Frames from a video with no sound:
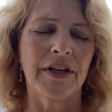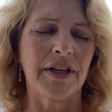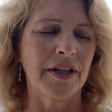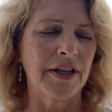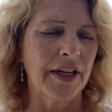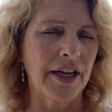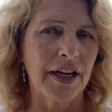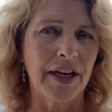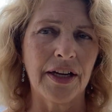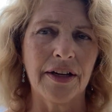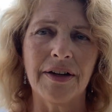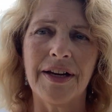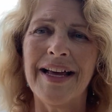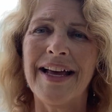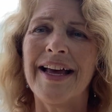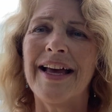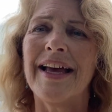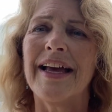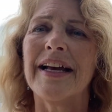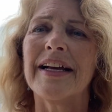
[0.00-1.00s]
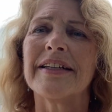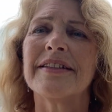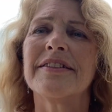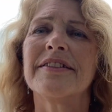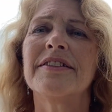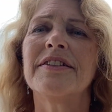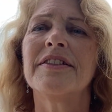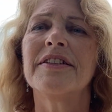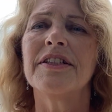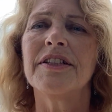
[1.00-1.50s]
And again,
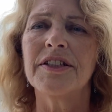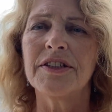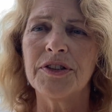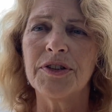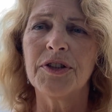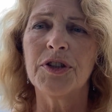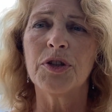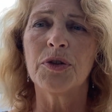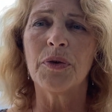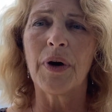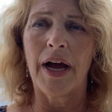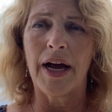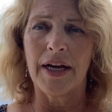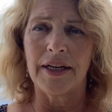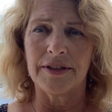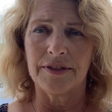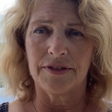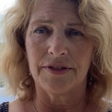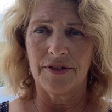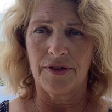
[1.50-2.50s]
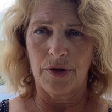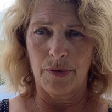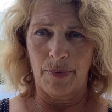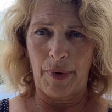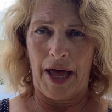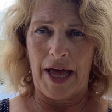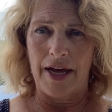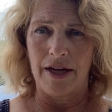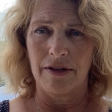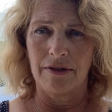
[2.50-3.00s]
exteriorize the
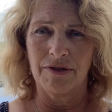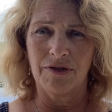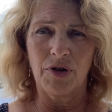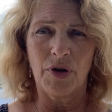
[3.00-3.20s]
bowel.